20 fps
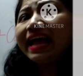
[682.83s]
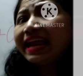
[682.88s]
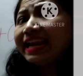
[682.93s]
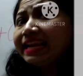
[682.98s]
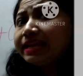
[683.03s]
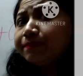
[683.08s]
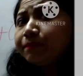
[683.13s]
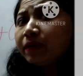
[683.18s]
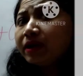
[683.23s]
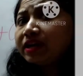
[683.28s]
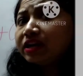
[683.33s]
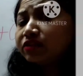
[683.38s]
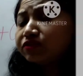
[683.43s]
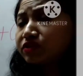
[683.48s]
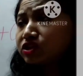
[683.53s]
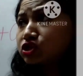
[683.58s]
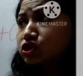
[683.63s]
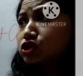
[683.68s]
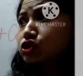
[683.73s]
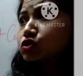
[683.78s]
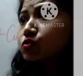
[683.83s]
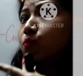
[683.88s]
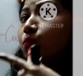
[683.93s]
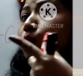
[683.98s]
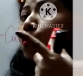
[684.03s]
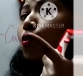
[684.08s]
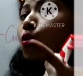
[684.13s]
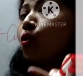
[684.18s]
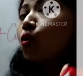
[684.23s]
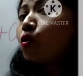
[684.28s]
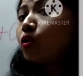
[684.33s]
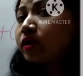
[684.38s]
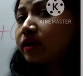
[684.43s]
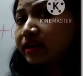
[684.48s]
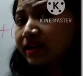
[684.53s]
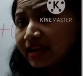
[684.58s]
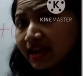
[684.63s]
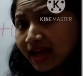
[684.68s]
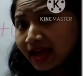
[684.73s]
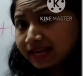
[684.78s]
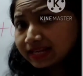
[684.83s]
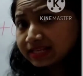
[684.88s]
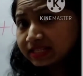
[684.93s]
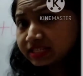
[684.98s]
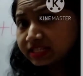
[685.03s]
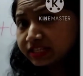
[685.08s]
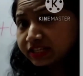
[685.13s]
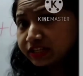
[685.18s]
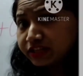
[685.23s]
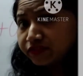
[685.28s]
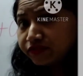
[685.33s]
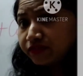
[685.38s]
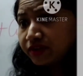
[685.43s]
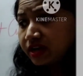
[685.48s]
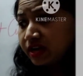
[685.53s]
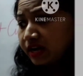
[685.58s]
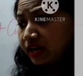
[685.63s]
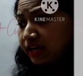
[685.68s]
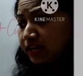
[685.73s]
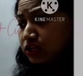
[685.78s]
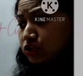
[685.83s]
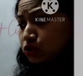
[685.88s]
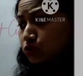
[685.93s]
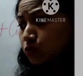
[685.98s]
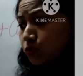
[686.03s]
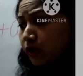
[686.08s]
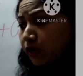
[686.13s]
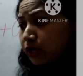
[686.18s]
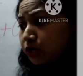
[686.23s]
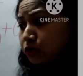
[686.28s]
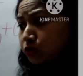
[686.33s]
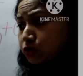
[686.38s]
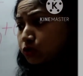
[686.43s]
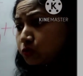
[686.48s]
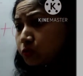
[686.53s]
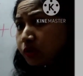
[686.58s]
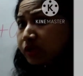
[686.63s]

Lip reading: element which is more reactive is going to